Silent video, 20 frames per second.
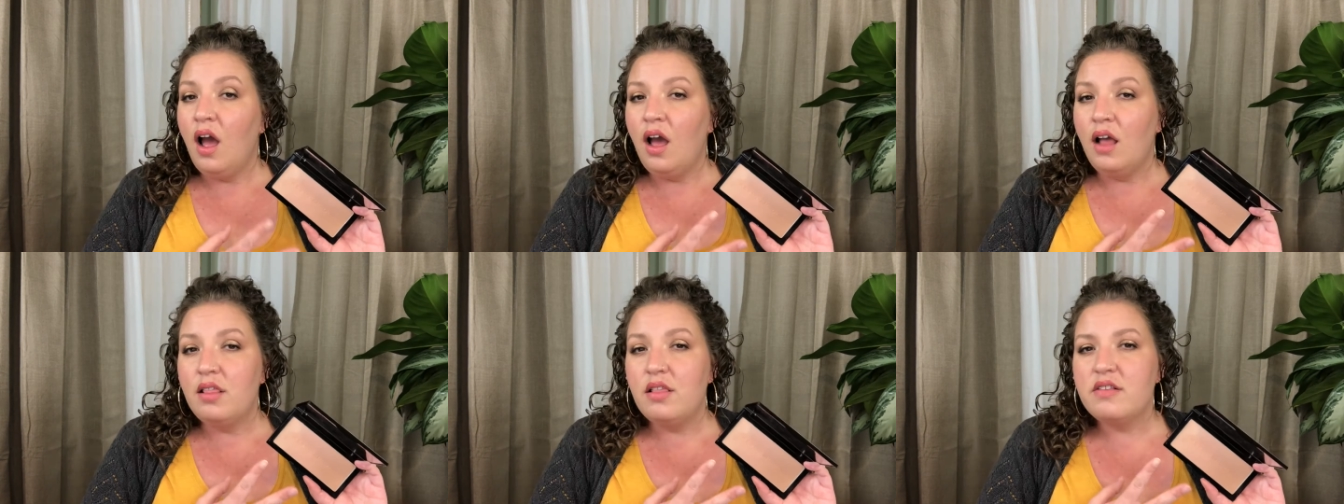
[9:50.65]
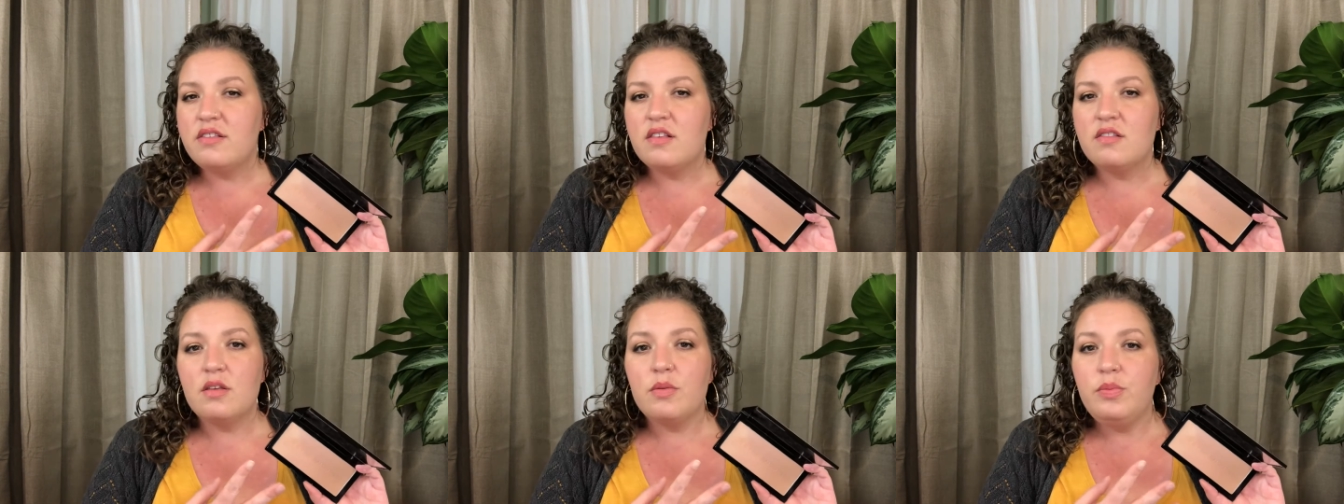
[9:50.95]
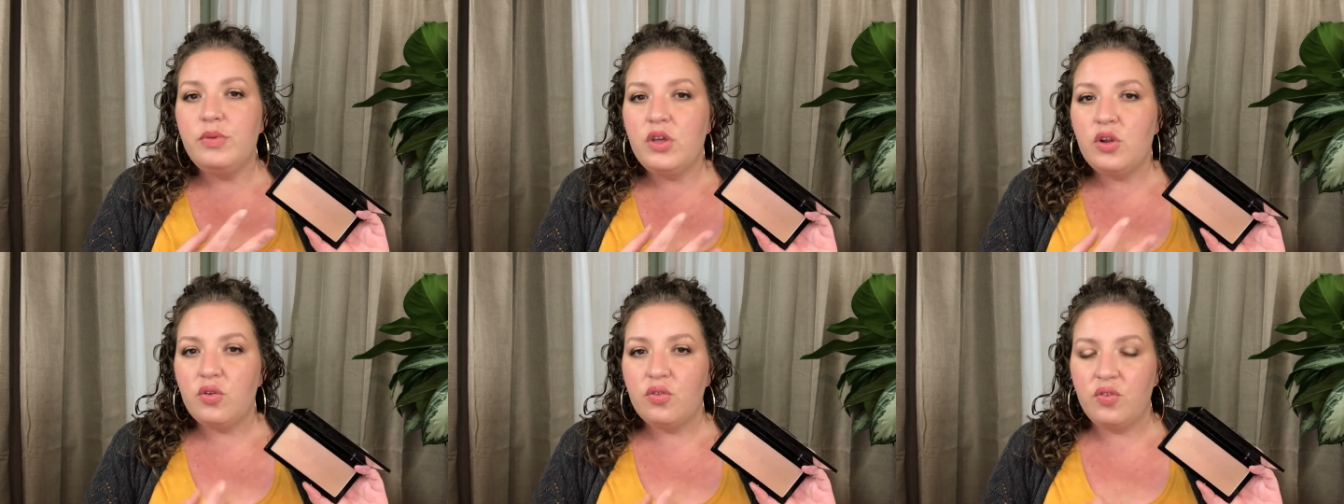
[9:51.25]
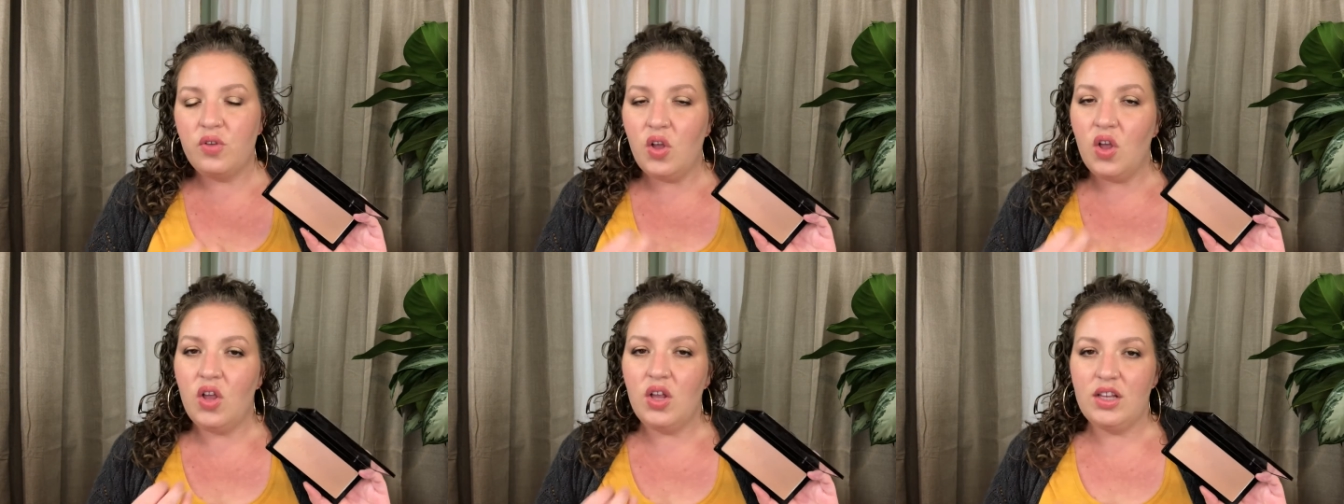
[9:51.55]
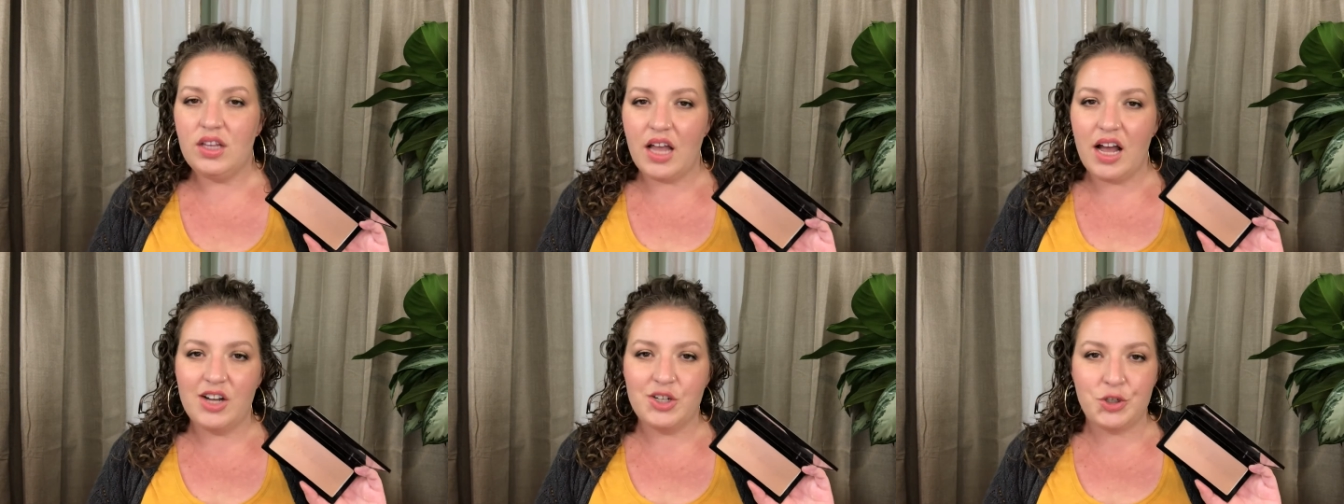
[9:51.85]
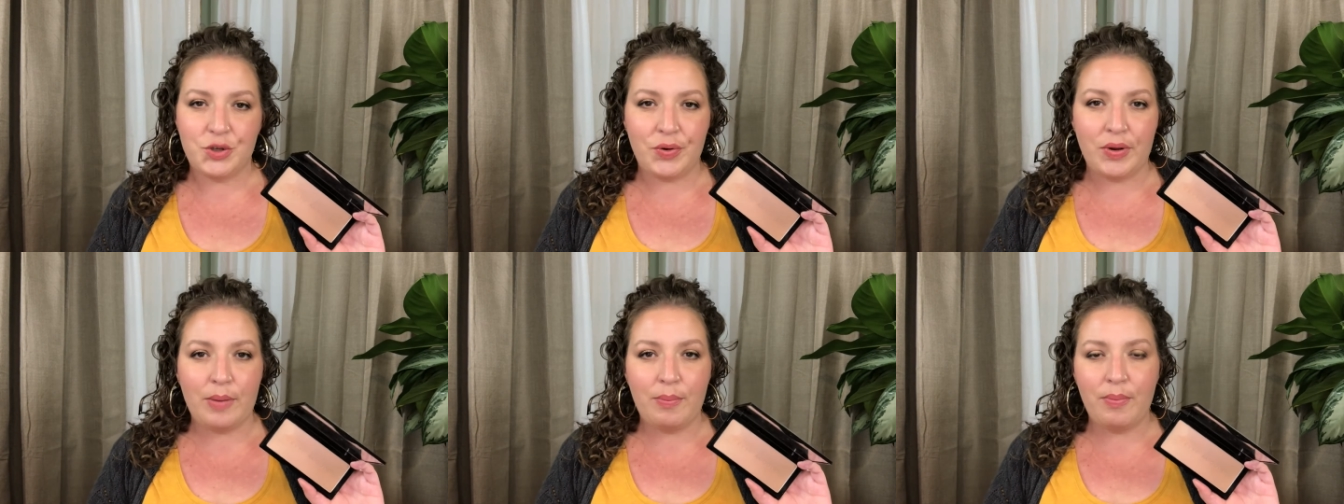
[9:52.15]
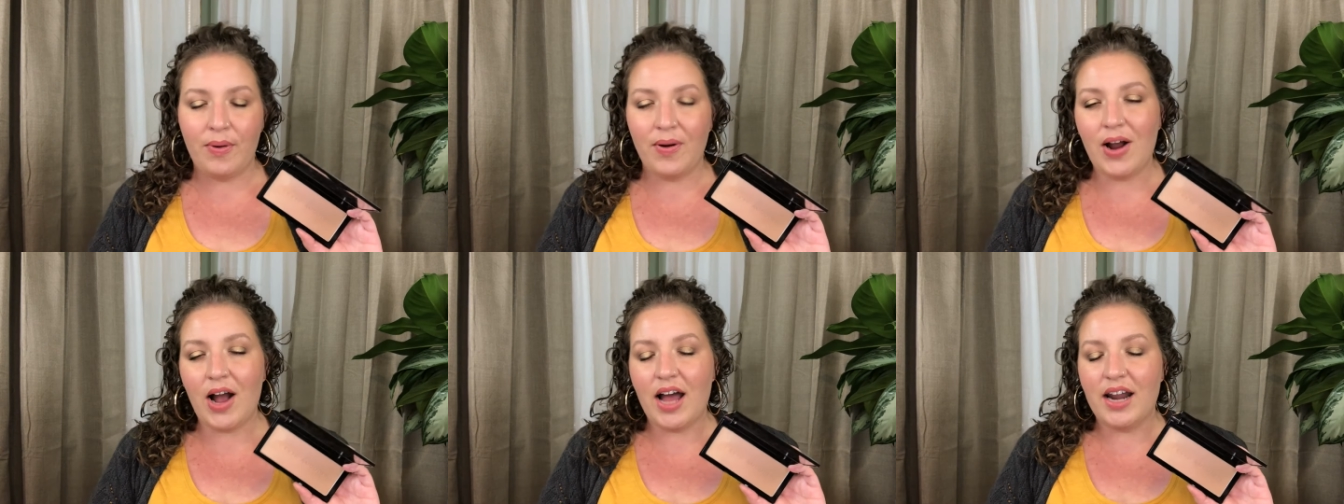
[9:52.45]
This is a beautiful luxury
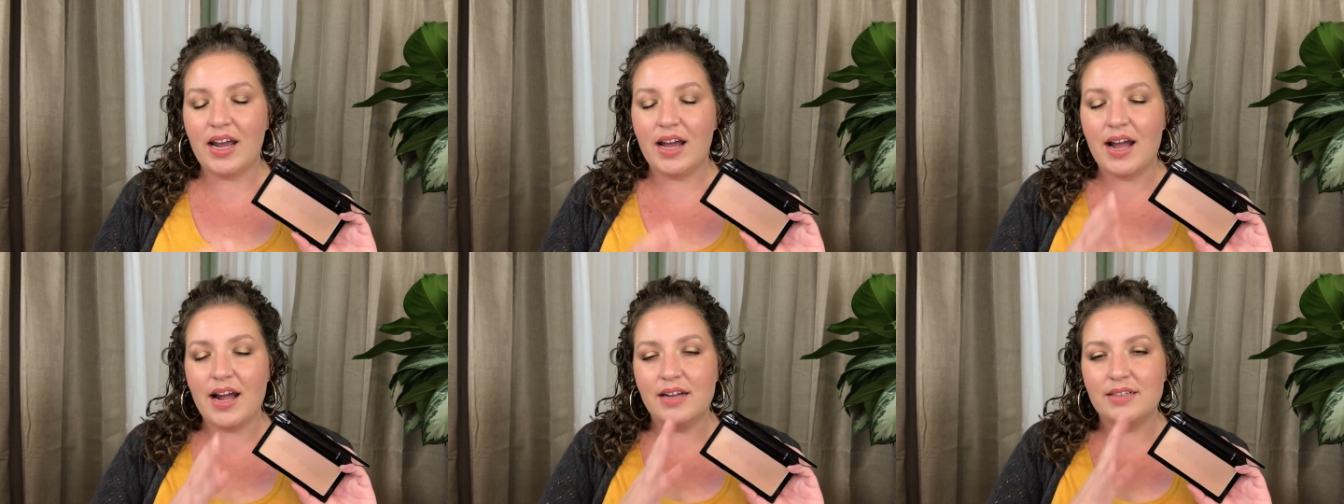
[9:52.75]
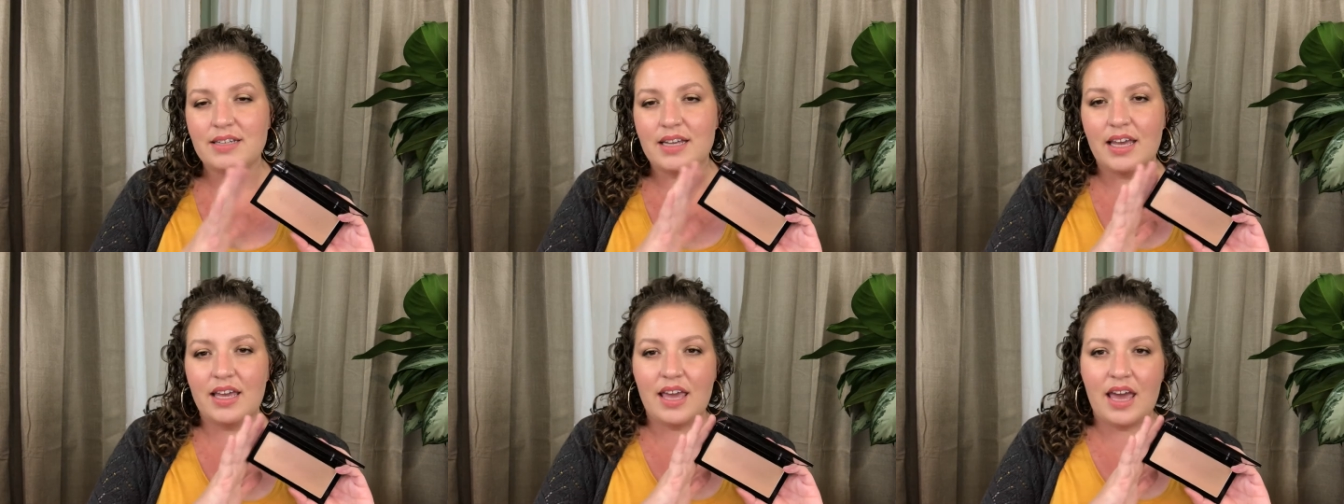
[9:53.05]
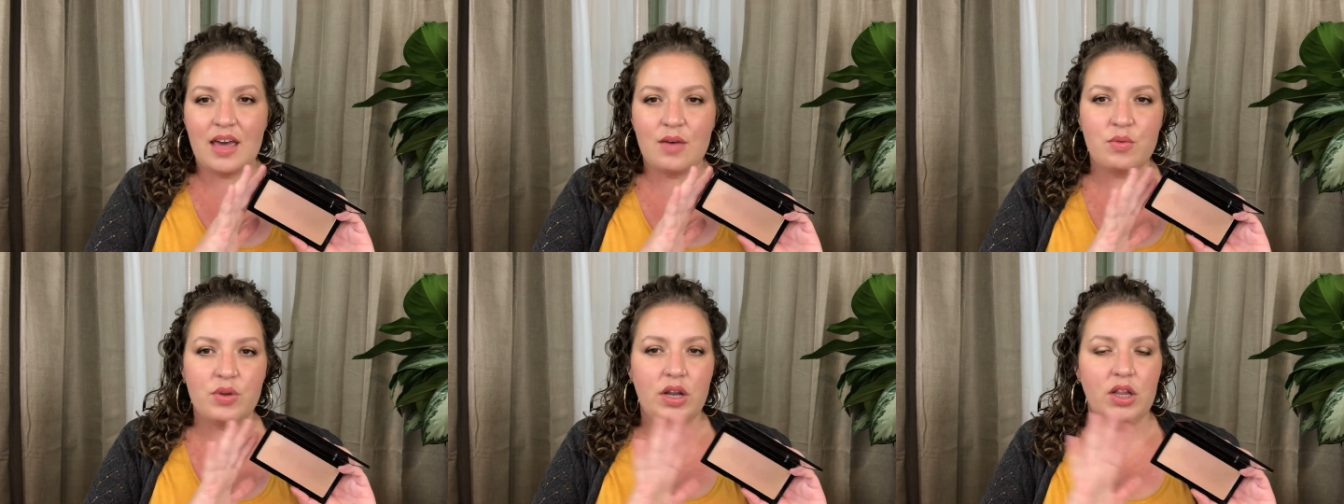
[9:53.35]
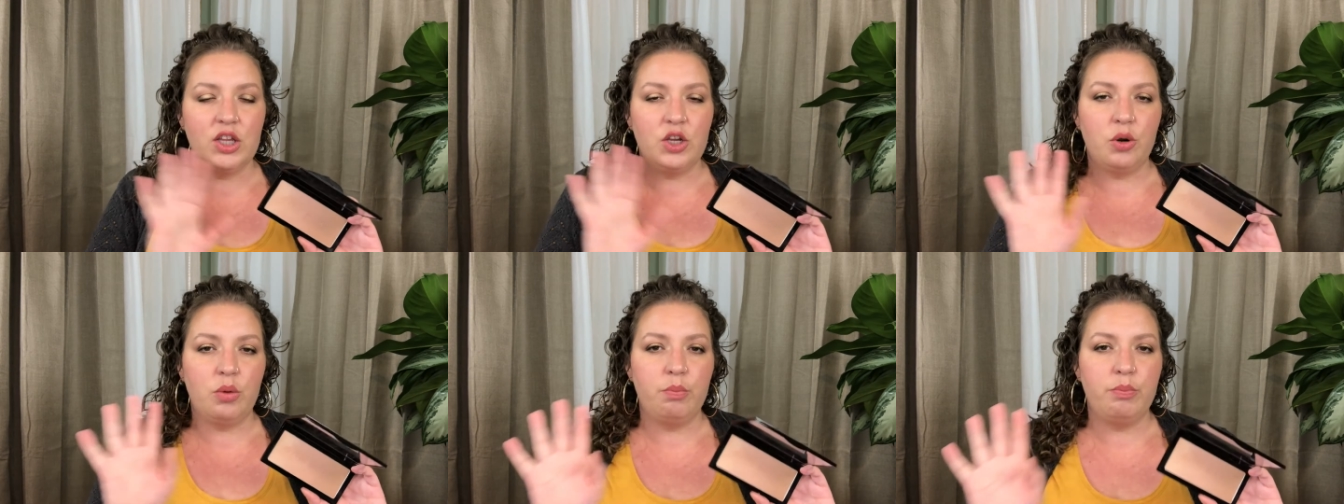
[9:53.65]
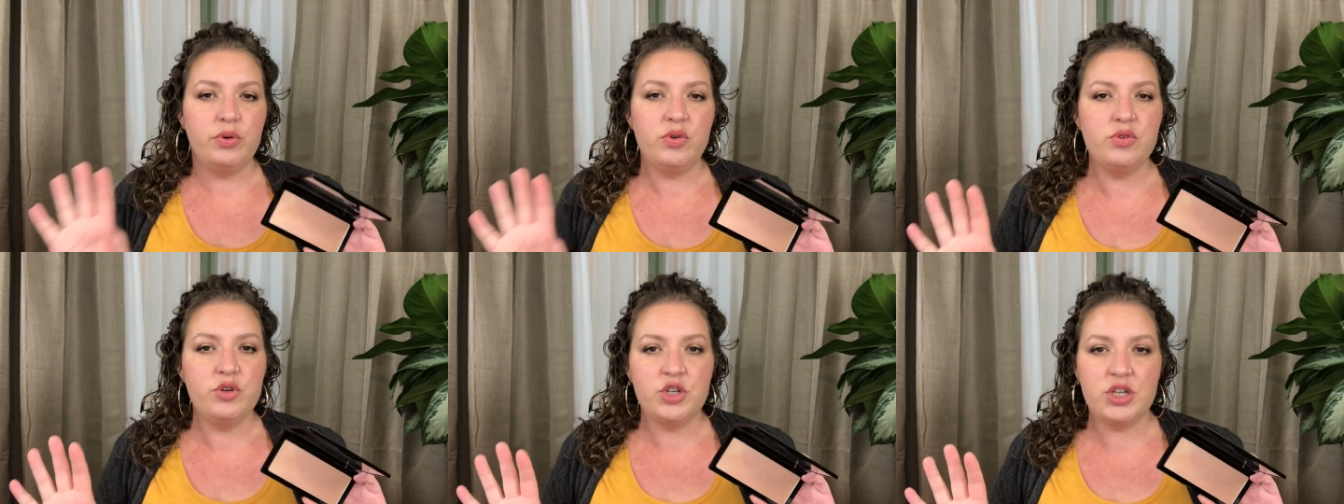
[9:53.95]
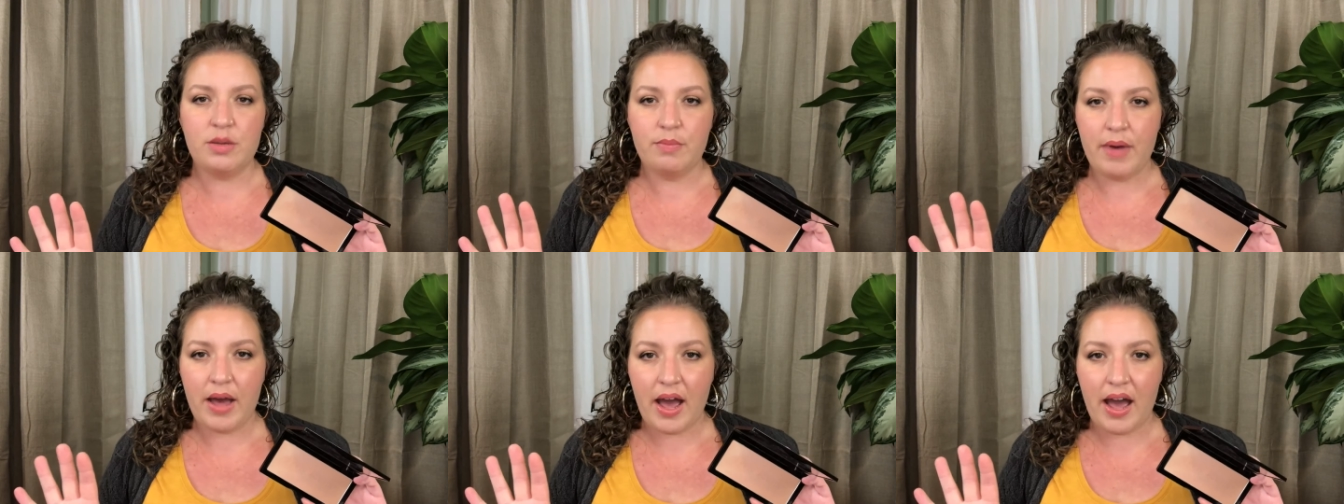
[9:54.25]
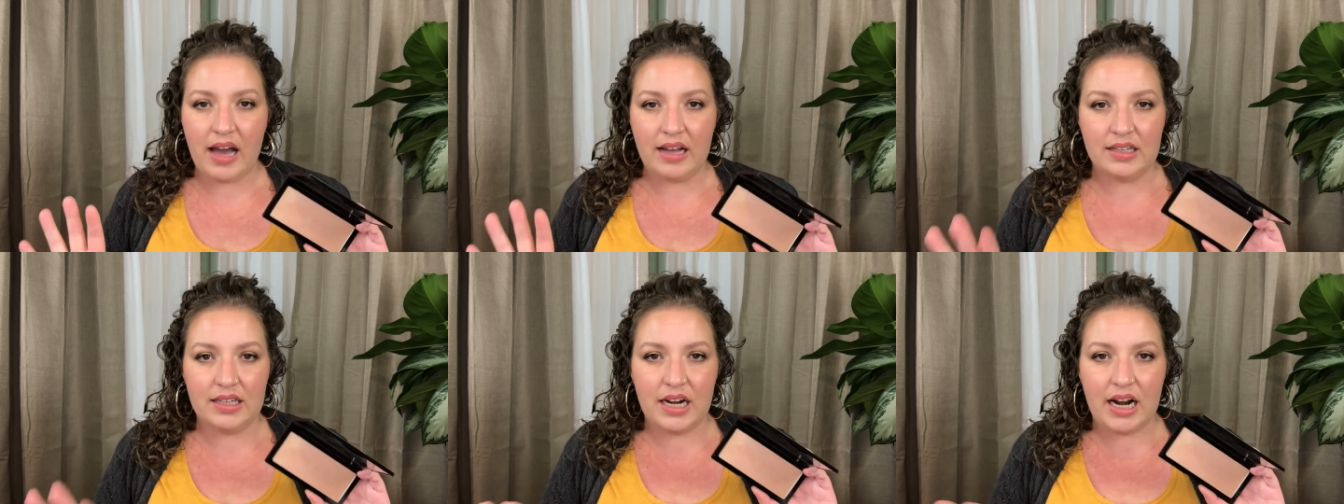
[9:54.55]
product. It came in a little bougie
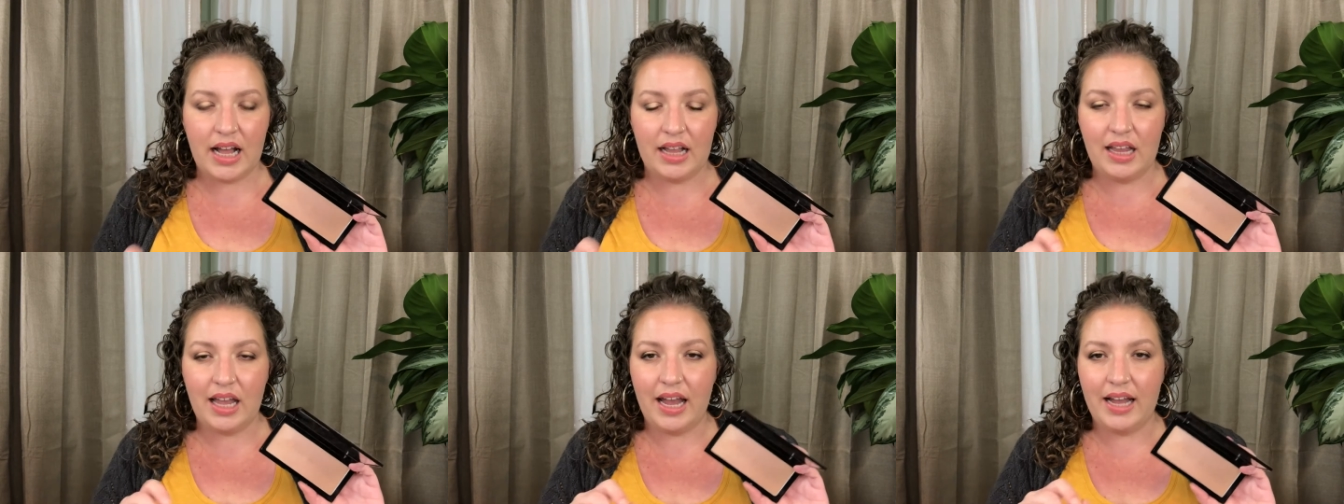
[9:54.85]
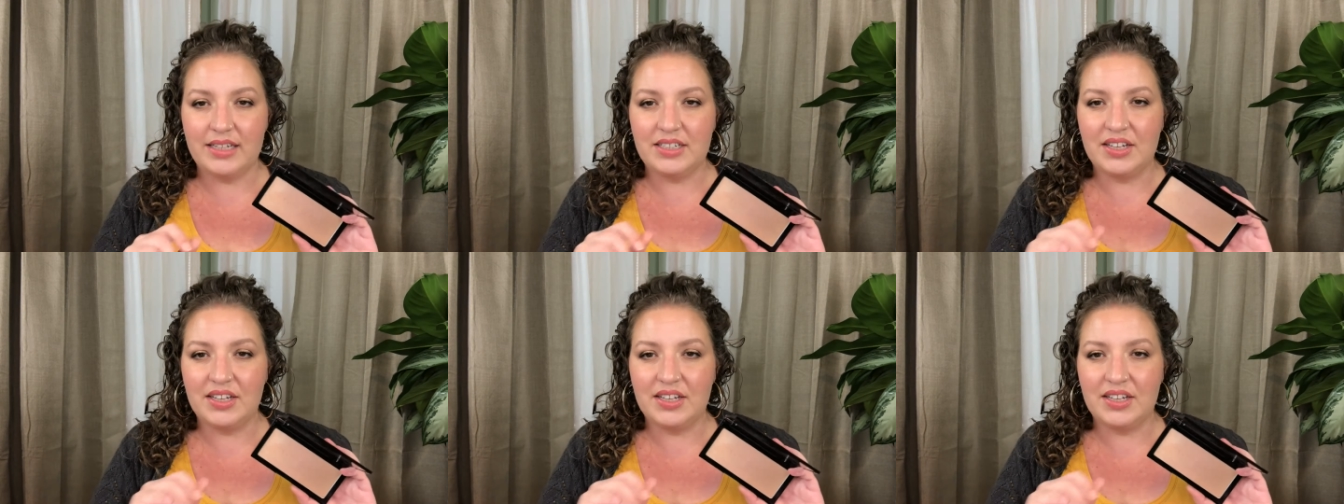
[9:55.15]
bag that I like to